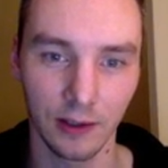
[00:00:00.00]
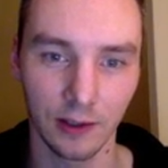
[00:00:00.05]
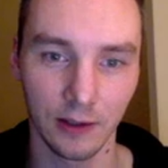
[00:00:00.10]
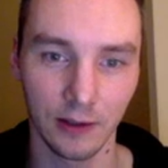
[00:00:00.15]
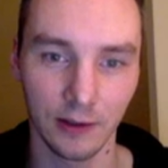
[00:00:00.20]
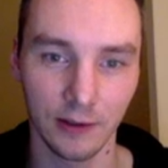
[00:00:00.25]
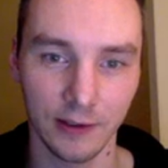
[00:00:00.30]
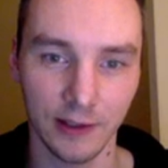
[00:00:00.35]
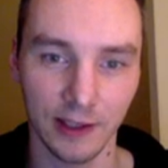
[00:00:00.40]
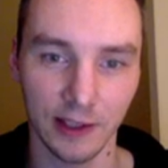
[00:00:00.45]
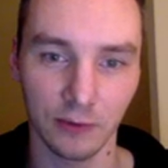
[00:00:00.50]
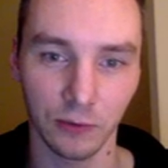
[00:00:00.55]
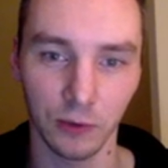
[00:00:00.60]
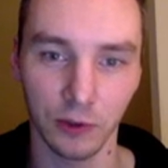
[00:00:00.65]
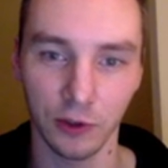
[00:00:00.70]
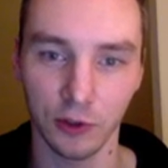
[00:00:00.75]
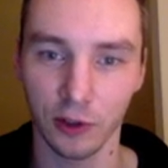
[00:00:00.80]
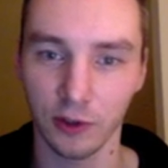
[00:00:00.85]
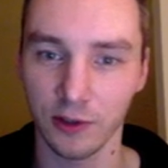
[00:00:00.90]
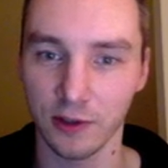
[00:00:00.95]
the second between
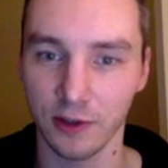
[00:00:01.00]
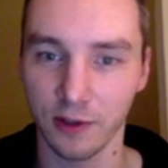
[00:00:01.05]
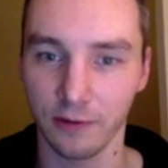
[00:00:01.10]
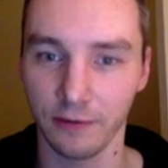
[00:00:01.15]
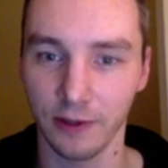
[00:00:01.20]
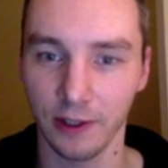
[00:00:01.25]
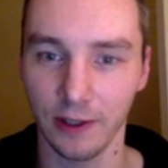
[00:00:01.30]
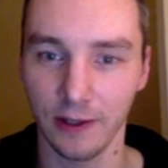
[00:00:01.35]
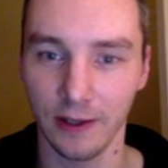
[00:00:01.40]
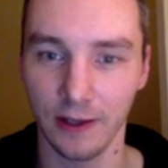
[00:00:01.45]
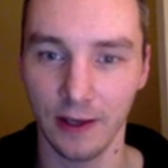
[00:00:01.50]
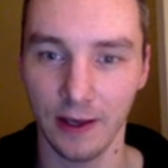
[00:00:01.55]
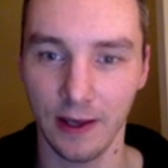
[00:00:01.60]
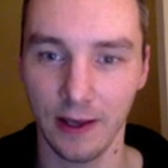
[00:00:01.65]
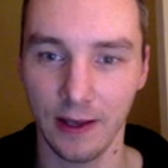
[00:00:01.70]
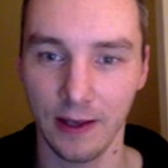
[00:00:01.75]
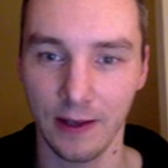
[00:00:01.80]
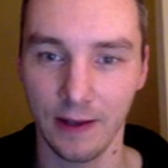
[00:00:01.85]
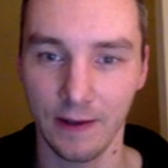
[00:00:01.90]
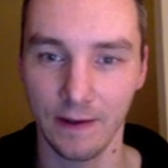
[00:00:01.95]
shots is defined
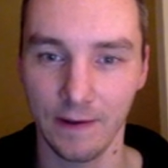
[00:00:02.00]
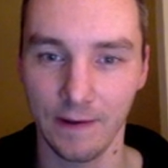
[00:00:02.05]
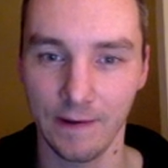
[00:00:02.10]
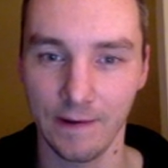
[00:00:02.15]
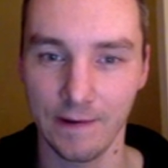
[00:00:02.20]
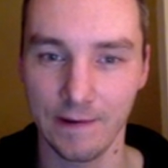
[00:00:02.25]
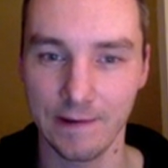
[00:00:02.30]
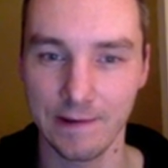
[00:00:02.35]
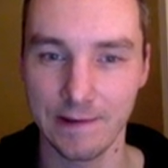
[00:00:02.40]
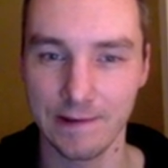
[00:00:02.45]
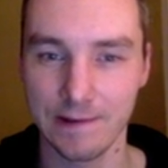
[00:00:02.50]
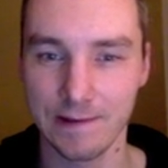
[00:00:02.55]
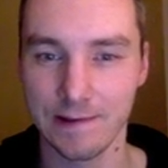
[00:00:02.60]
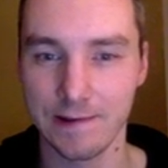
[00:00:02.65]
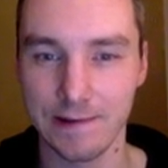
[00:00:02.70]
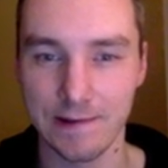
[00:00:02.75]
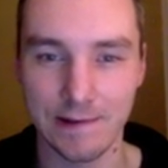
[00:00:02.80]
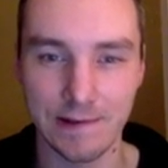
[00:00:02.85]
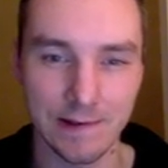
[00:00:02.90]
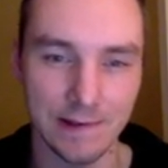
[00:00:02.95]
there,
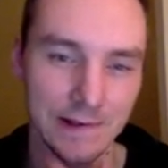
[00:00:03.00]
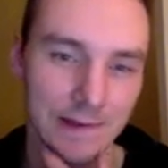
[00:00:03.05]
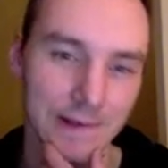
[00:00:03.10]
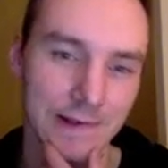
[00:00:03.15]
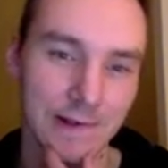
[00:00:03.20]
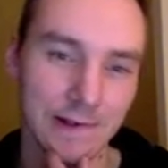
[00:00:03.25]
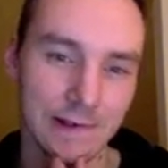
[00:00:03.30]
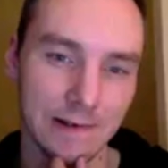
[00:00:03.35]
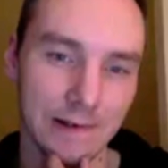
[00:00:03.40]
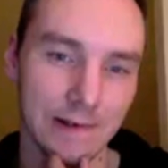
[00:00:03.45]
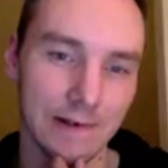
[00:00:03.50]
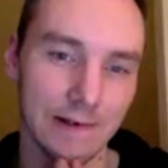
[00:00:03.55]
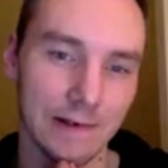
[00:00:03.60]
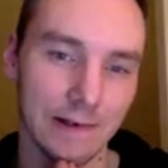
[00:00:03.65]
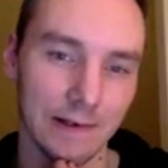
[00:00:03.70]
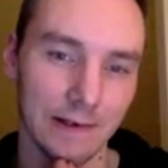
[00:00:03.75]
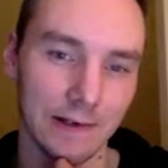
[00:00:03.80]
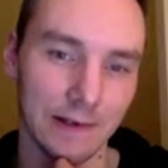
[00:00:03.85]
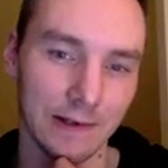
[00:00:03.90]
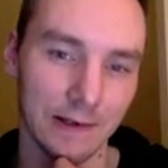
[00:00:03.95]
and